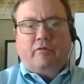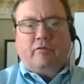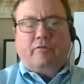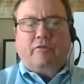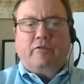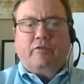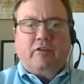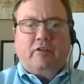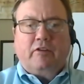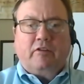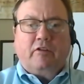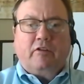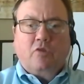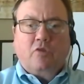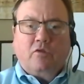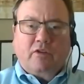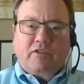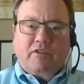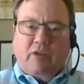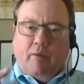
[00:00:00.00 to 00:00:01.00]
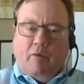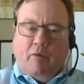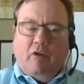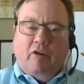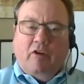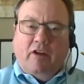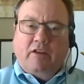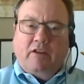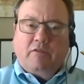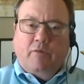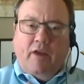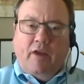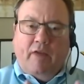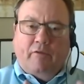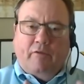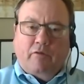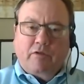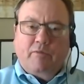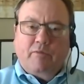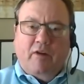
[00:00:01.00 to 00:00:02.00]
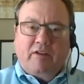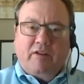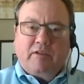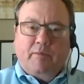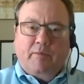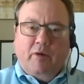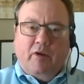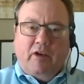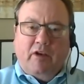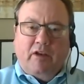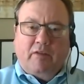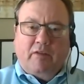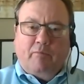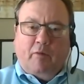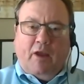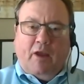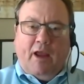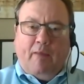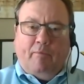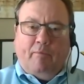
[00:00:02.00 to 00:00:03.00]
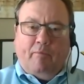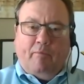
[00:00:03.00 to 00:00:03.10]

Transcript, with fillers: the Control Trends community is we have a responsibility to keep